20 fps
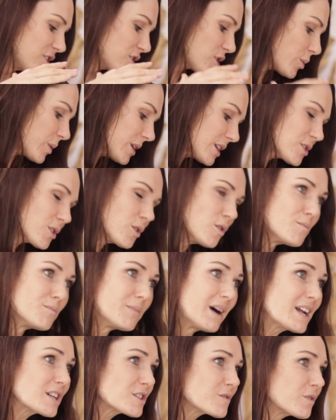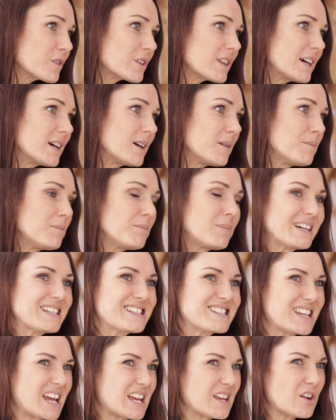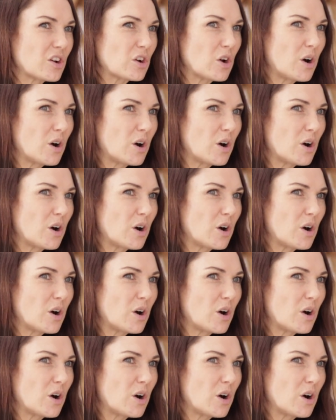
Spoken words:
doing too much for them, by staying in